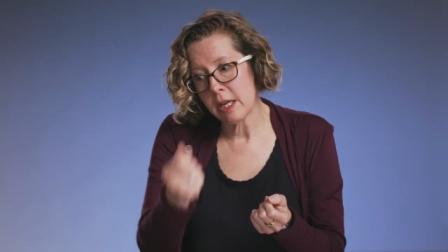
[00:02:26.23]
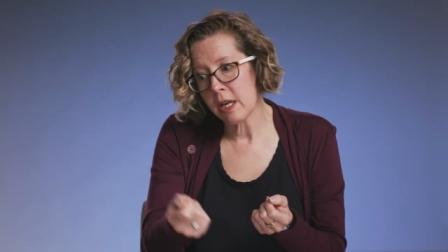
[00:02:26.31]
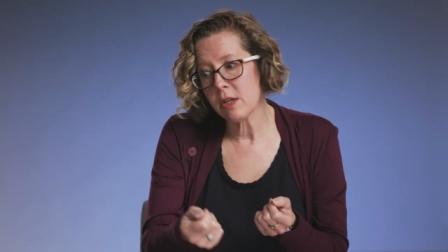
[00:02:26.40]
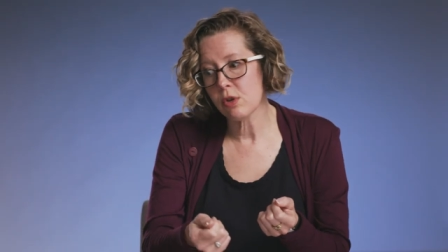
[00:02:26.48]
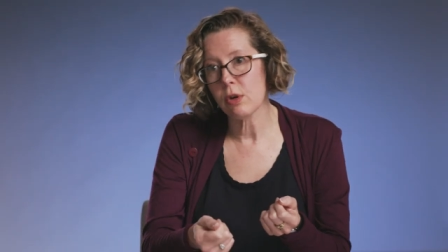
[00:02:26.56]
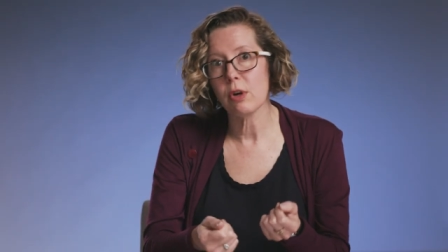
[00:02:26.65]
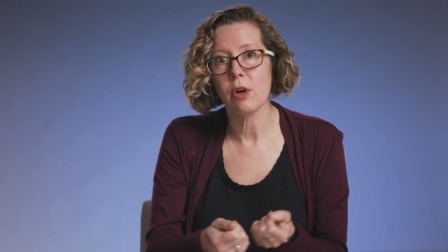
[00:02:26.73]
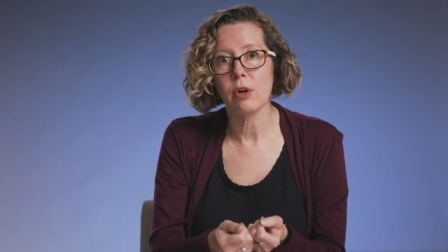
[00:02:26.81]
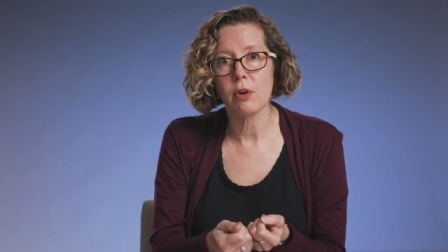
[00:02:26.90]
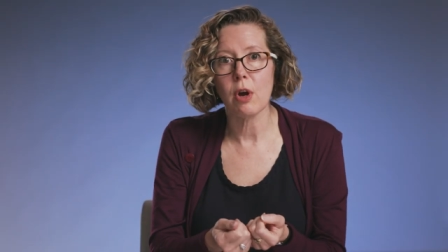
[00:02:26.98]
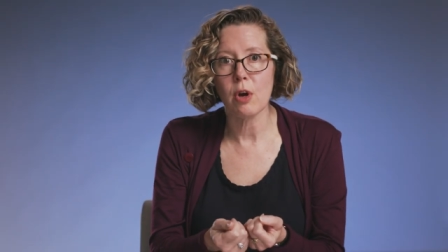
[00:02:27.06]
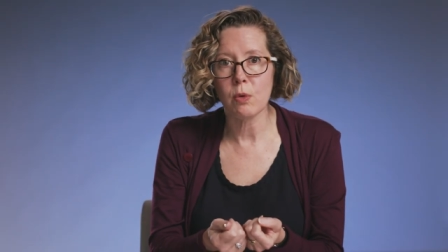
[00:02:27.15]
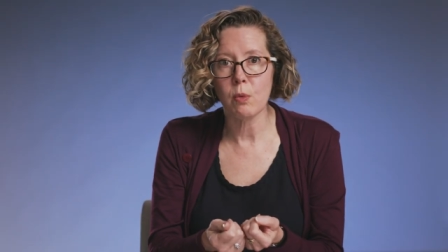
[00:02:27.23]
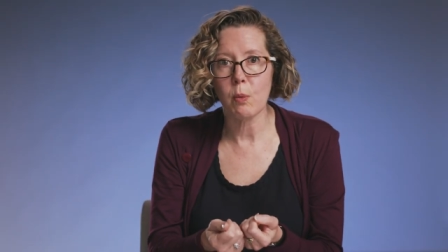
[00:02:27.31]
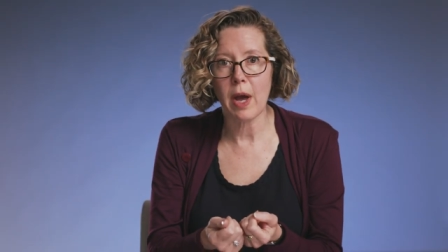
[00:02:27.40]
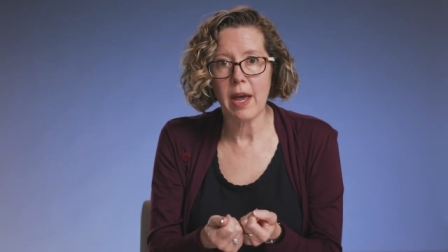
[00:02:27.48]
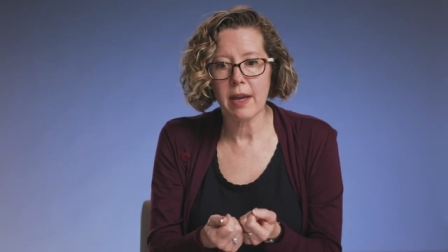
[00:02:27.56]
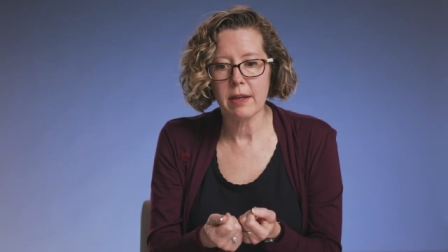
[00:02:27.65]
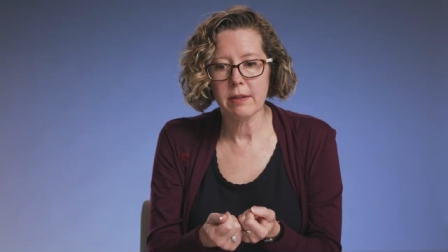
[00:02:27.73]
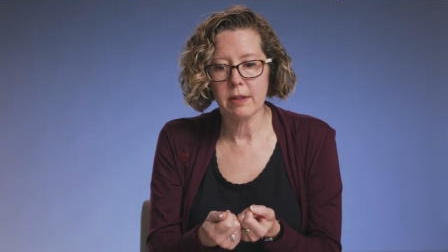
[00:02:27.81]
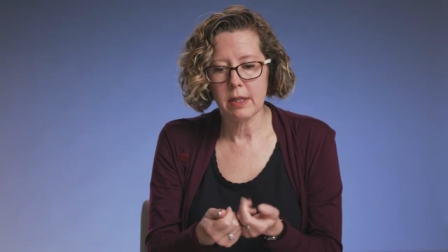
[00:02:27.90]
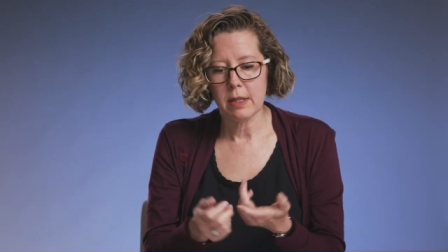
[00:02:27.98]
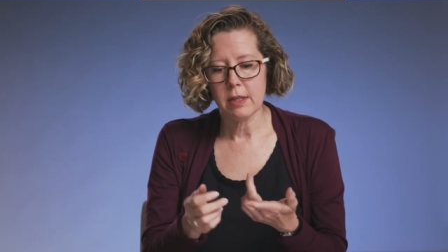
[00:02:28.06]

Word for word: in his or her own way.